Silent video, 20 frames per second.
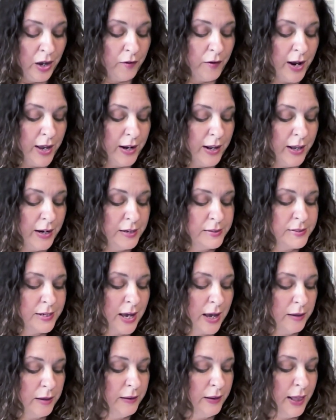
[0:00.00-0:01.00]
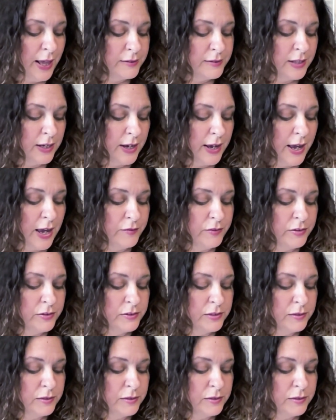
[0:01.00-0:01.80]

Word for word: All right, and the last thing I have here